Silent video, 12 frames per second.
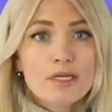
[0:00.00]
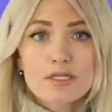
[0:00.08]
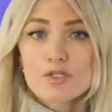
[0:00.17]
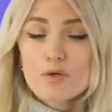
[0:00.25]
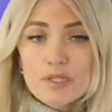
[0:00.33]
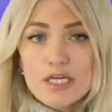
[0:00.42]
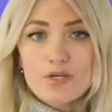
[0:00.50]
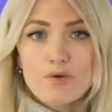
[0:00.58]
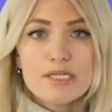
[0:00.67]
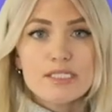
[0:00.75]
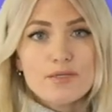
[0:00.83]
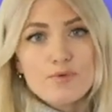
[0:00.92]
that it's only a
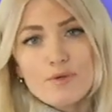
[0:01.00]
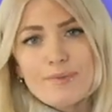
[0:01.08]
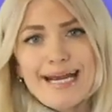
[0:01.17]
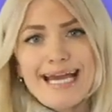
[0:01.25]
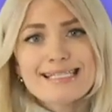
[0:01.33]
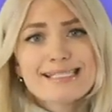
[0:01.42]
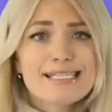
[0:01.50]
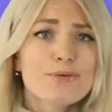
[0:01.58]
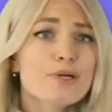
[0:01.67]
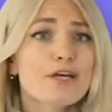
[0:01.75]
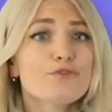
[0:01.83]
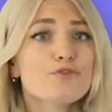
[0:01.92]
crazy rumor and see
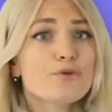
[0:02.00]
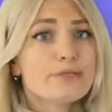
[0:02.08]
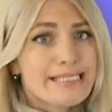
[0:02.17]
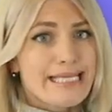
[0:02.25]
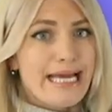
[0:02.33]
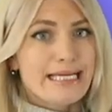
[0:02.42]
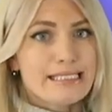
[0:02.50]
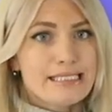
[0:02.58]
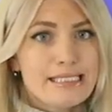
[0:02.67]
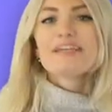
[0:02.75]
what unfolds next.